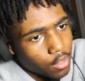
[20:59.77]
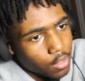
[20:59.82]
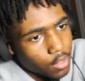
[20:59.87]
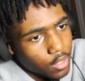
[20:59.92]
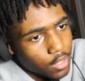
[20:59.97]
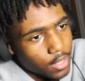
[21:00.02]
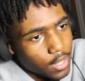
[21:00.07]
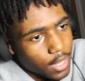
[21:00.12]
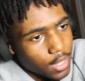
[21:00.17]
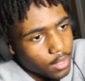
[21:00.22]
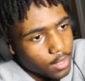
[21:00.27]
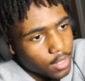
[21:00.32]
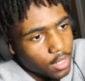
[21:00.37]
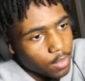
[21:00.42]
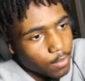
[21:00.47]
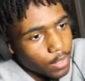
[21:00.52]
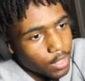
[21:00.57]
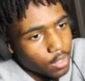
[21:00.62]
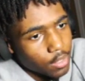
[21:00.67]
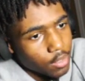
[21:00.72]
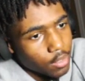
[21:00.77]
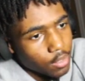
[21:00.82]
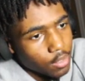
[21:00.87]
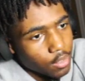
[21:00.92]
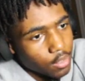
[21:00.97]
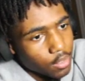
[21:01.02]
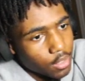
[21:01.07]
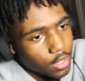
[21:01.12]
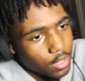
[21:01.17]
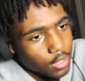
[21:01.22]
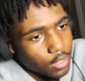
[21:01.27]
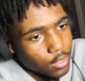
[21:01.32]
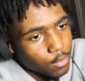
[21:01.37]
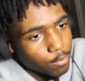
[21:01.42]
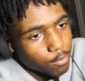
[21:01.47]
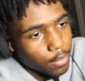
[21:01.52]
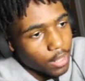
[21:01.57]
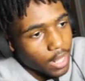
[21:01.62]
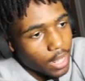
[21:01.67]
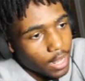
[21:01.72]
He can't see me because he's
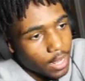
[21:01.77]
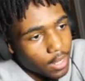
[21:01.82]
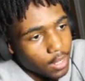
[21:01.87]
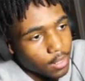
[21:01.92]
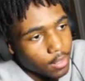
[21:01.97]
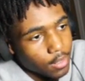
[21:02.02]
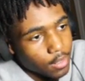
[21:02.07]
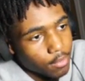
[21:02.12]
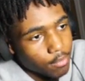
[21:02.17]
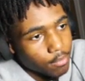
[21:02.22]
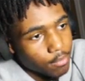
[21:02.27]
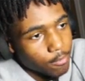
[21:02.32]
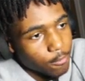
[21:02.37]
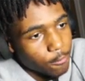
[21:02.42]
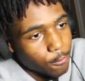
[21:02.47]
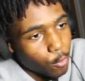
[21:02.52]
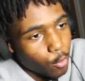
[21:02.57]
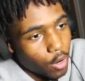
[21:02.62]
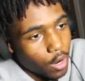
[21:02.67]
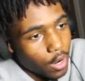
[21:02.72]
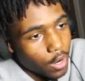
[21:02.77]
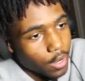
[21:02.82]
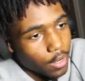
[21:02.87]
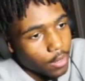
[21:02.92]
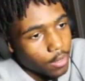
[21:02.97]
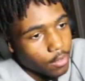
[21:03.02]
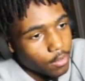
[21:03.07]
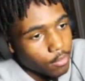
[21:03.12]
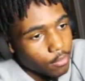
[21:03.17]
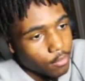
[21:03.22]
blind and four-eyed.